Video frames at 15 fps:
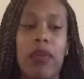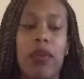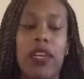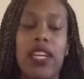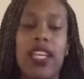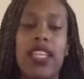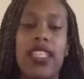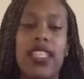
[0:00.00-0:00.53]

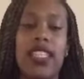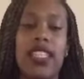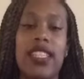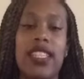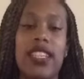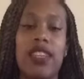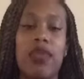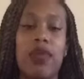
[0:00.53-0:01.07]
pretty
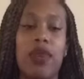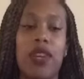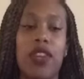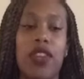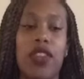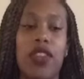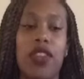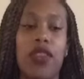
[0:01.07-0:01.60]
consistent
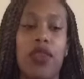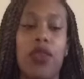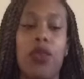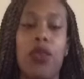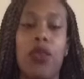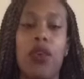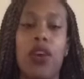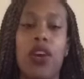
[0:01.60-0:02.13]
with
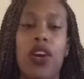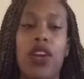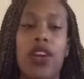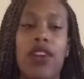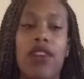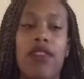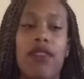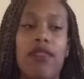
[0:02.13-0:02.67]

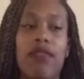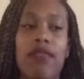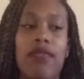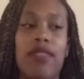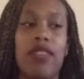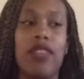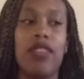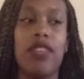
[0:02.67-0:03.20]
one
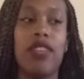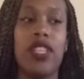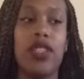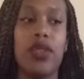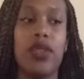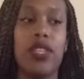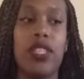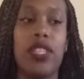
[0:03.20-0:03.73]

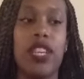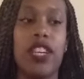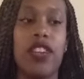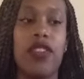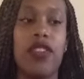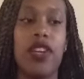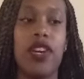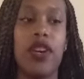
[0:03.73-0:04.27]
resource that you
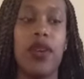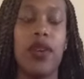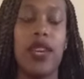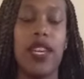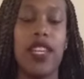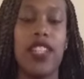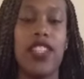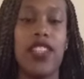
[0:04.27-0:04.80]
know
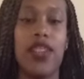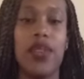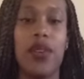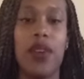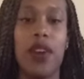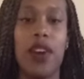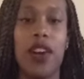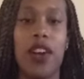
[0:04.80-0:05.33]
is
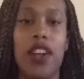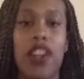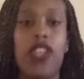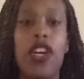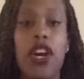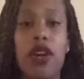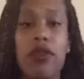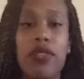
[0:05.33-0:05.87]
your
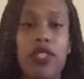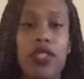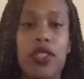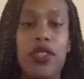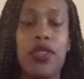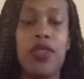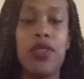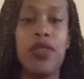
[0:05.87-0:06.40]

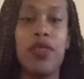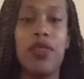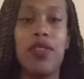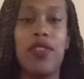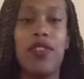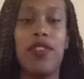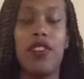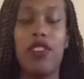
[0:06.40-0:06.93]
go-to
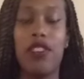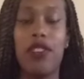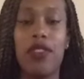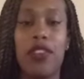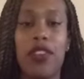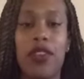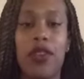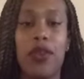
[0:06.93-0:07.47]
for
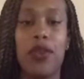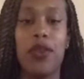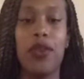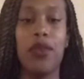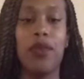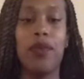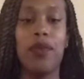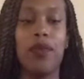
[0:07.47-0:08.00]
review,
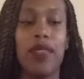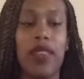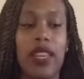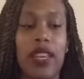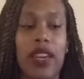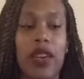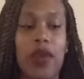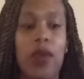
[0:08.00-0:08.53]

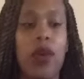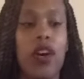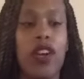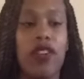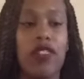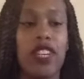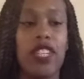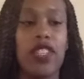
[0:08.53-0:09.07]

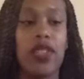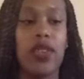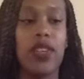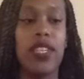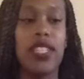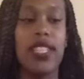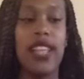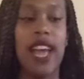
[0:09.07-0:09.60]
one
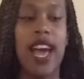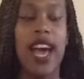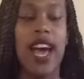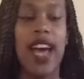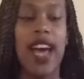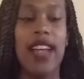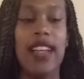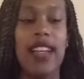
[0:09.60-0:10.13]
resource
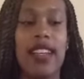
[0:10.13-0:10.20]
that